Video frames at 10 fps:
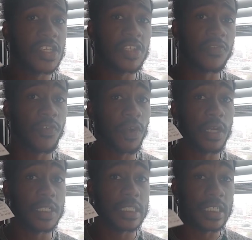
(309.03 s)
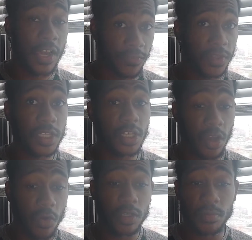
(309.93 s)
is for definitely the
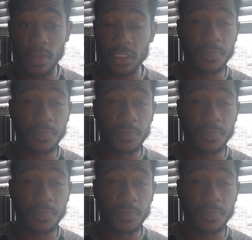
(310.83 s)
colder months,